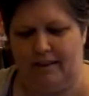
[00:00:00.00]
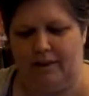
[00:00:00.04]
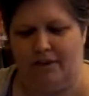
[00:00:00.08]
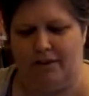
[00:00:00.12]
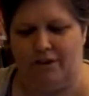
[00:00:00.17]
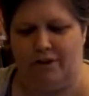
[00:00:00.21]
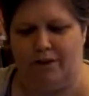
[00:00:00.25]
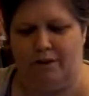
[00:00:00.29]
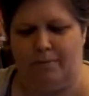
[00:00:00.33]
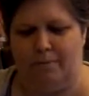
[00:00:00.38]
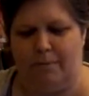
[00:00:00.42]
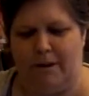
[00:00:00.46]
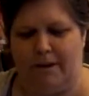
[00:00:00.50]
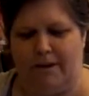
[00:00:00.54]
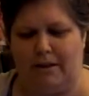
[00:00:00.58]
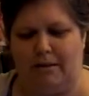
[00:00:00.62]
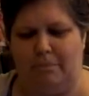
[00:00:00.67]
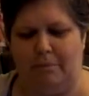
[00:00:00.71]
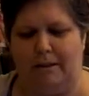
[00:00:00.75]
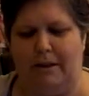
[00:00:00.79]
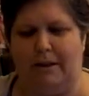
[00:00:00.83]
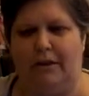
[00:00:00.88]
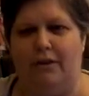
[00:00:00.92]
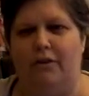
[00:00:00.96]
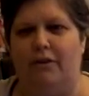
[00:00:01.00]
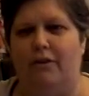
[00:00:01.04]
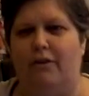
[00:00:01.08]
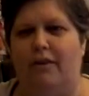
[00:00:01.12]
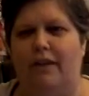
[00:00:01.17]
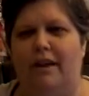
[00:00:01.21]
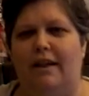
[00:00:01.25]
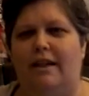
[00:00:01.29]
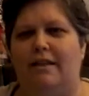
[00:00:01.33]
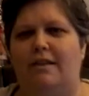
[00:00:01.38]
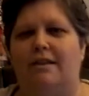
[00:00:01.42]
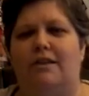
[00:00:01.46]
They're just meant to be little
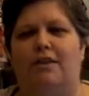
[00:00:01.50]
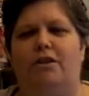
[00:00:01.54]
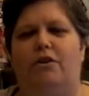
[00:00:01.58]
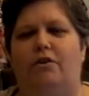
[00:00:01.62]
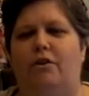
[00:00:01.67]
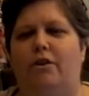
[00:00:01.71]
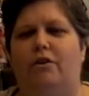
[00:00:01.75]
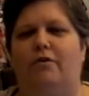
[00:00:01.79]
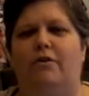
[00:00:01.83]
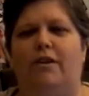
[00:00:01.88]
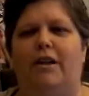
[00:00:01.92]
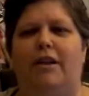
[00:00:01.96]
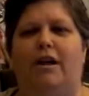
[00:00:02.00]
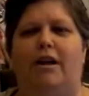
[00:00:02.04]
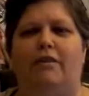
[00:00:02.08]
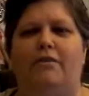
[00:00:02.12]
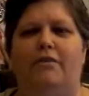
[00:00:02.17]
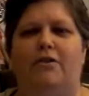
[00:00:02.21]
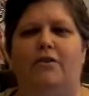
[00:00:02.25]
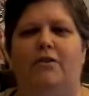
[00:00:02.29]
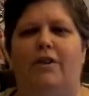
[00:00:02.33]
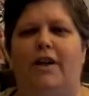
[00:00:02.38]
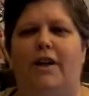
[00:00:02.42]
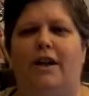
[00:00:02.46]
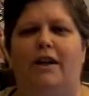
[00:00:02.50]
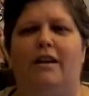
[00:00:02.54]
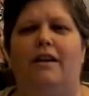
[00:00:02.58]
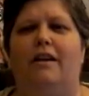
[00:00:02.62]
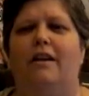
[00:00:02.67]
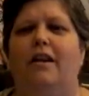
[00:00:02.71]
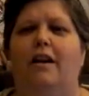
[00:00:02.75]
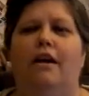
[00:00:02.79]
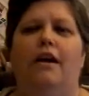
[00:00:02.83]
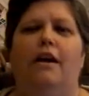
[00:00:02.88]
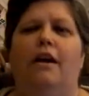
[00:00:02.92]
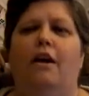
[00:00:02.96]
things that you can read off to a kid
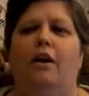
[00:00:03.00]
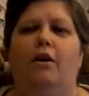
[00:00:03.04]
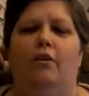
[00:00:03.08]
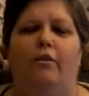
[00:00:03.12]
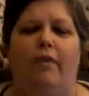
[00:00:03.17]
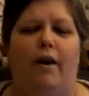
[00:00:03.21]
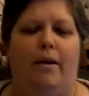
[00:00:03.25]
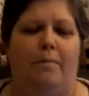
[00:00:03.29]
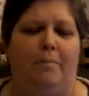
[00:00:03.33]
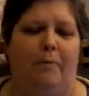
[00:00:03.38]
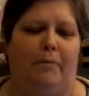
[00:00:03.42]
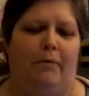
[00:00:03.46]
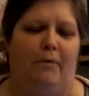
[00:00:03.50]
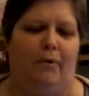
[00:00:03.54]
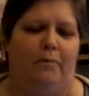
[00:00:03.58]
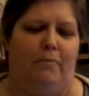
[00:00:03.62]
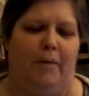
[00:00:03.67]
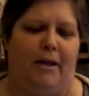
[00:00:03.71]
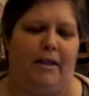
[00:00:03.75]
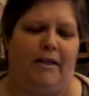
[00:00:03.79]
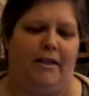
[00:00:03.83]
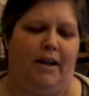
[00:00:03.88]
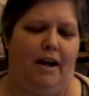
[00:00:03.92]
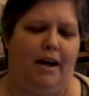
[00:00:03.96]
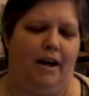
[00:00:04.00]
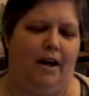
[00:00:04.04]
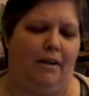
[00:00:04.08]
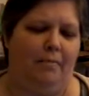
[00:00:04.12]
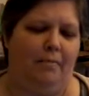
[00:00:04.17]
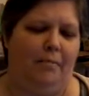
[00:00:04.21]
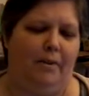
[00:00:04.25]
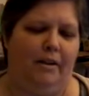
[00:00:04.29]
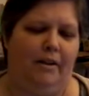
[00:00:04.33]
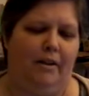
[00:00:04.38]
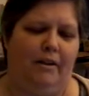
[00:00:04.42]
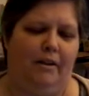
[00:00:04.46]
right before
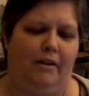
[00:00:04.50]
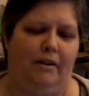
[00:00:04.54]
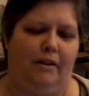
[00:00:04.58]
bedtime.